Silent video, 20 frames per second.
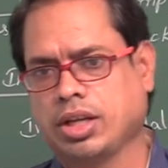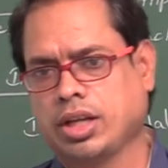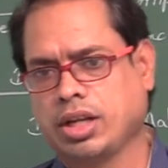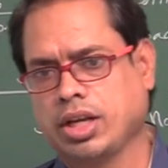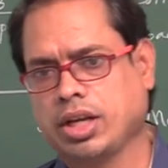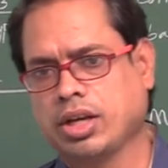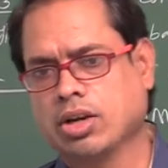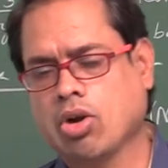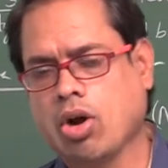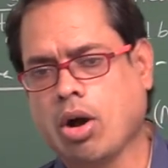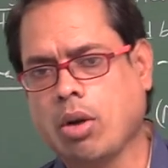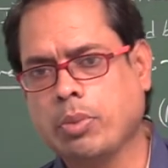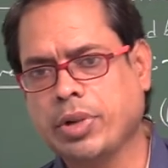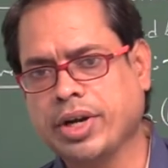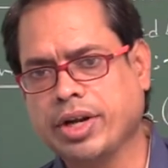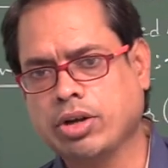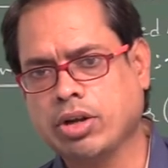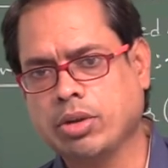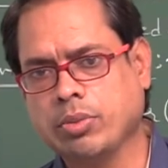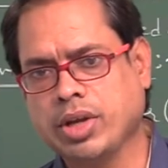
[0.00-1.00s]
In
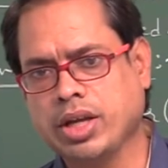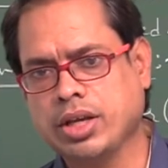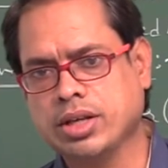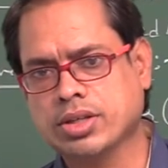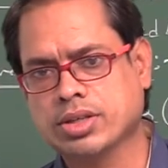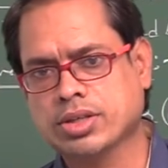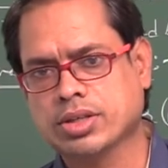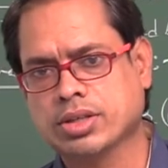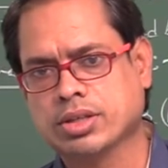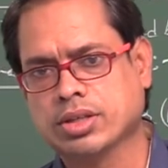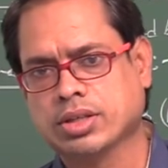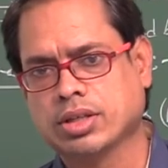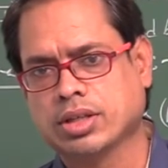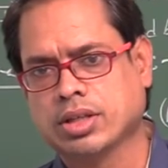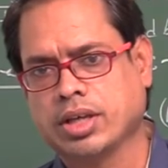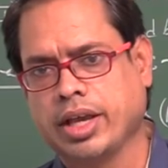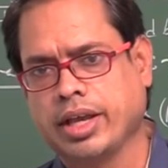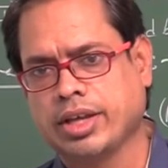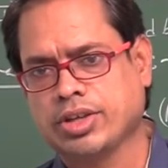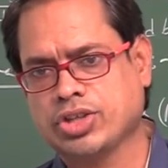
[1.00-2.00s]
competitive means
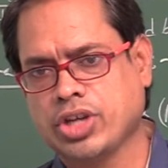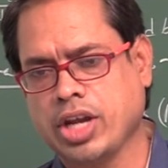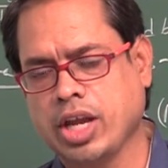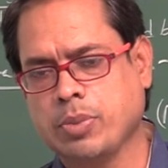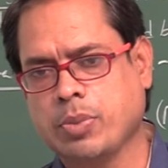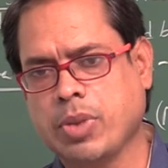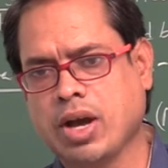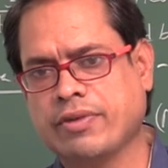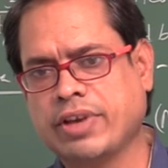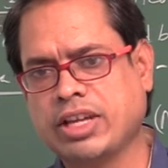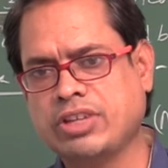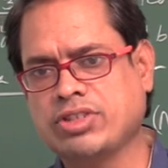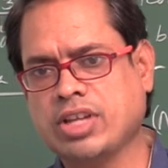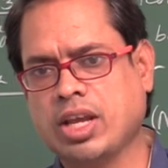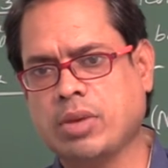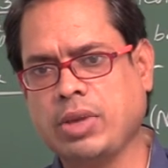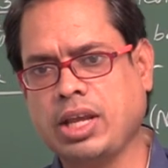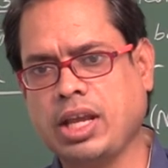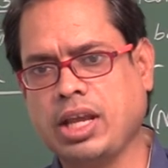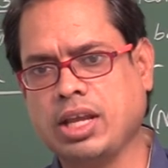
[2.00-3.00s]
shape of
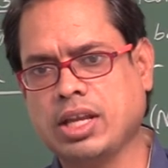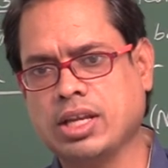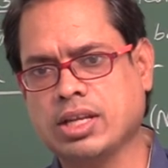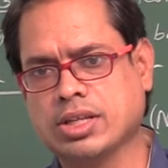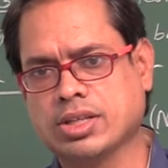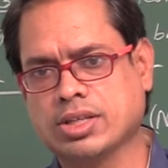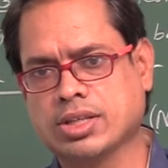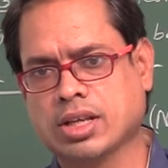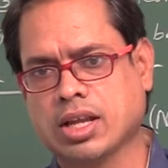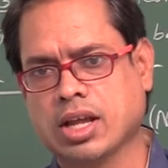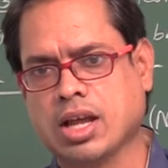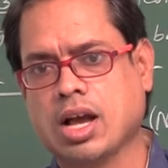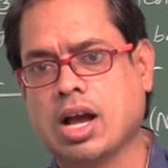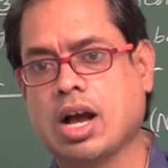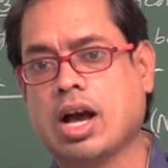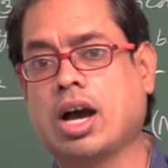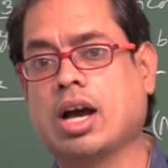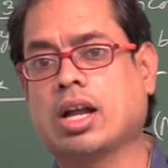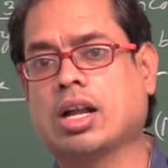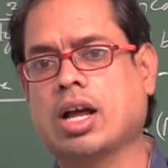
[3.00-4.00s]
enzyme is
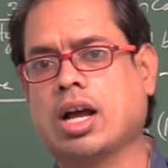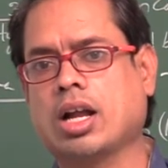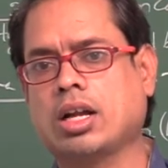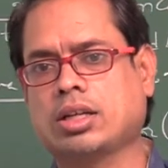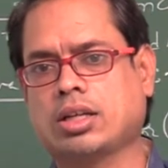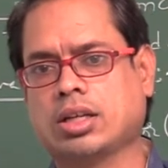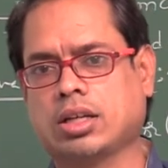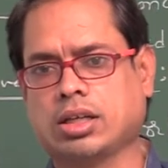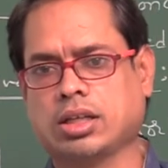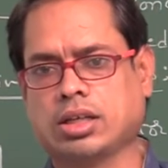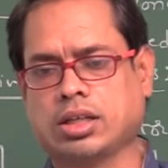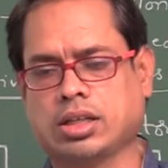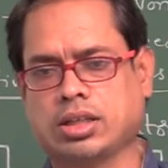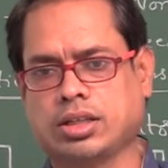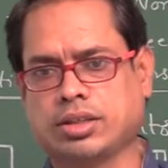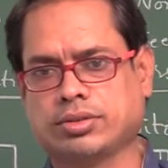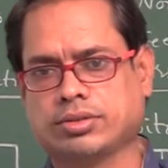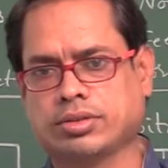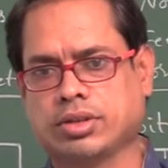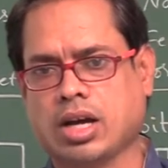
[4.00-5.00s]
unaltered,
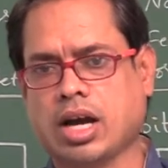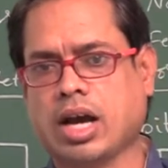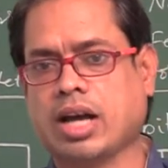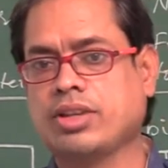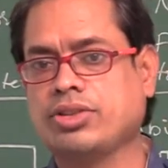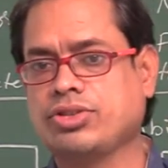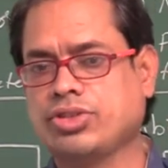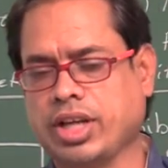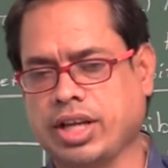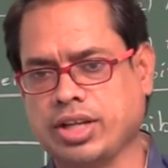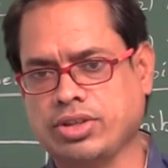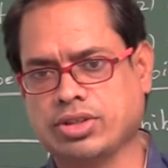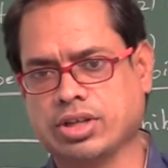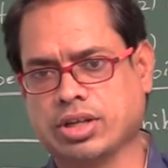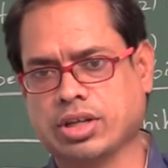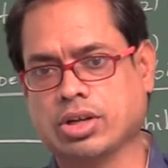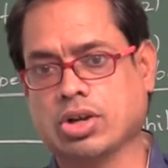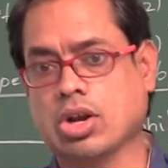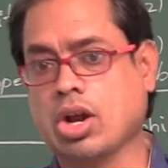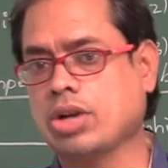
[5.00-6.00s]
unchanged,
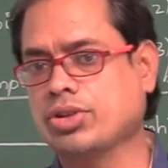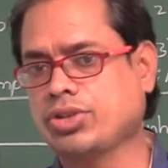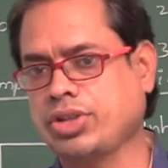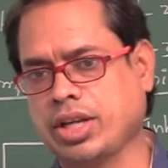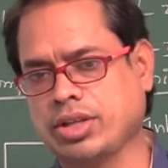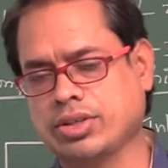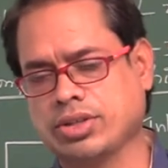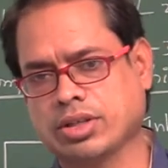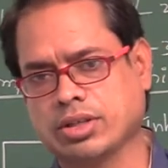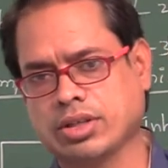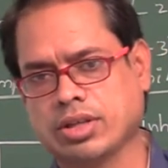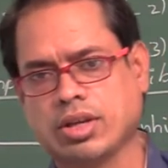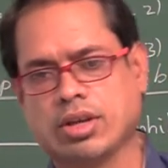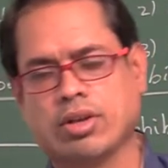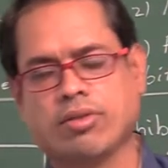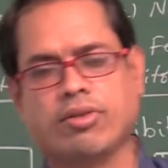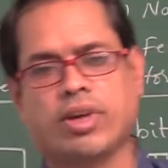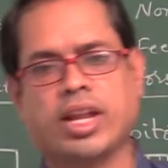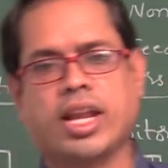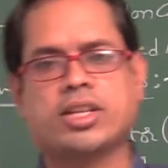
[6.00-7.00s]
not changed.
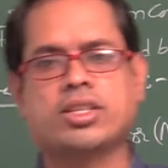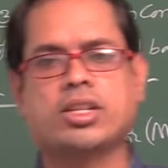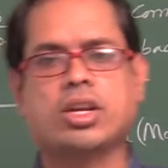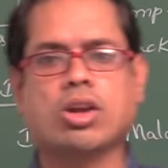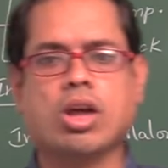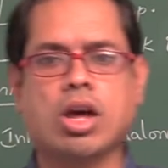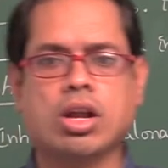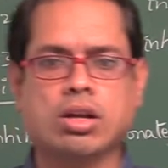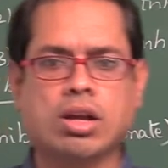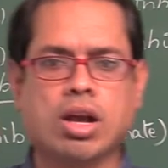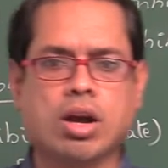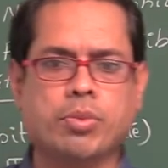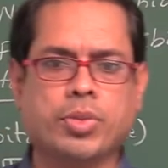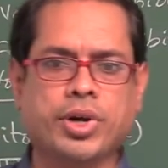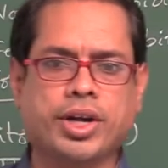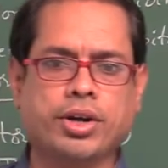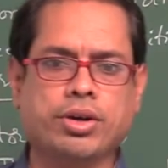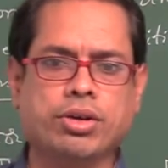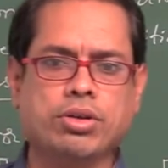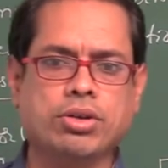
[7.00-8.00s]
Whereas in
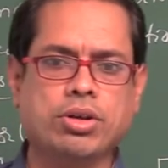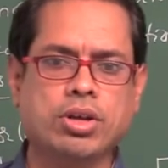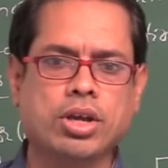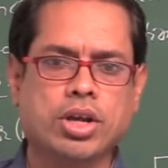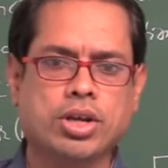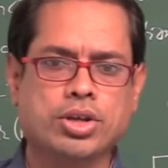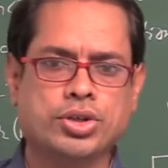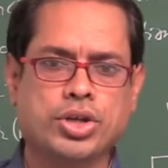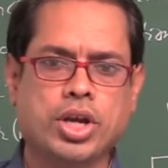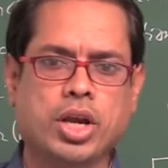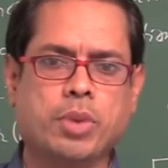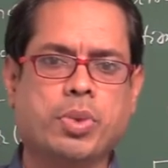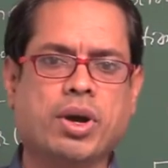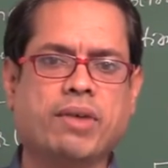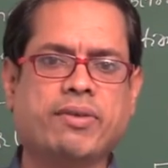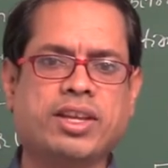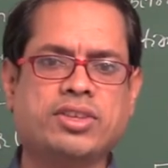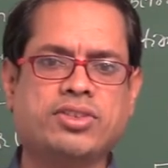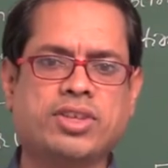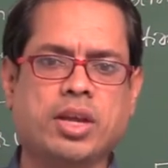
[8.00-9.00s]
non-competitive, shape of
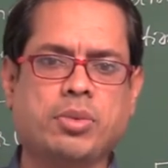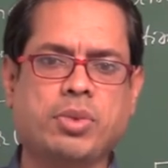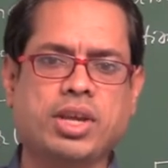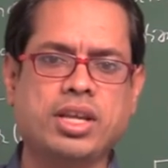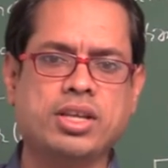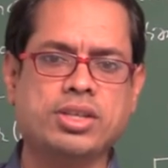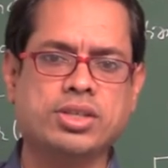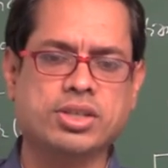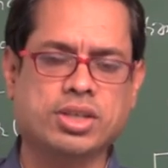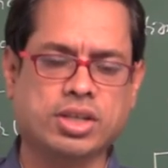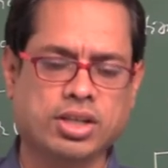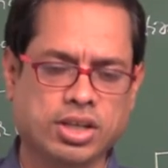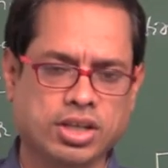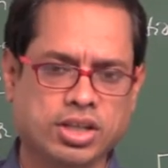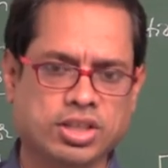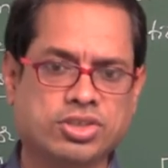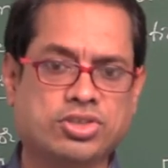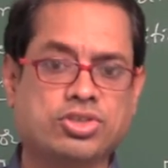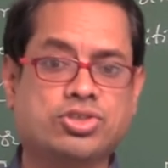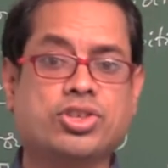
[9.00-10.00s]
enzyme is
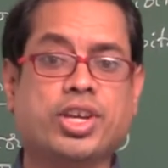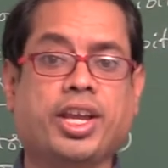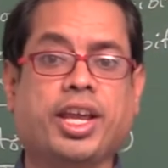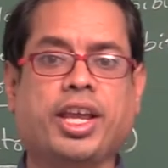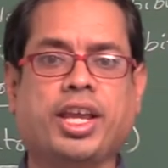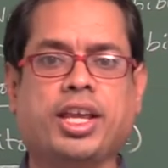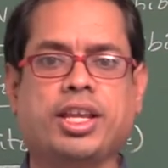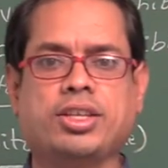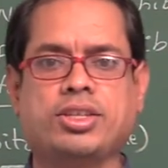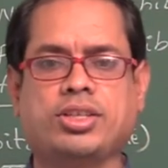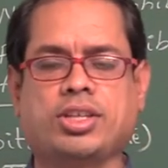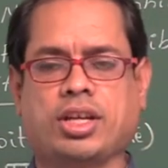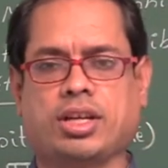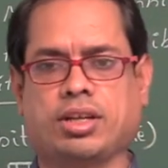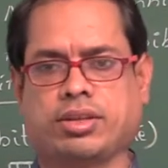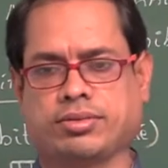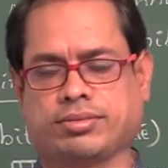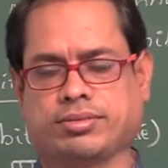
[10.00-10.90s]
changed.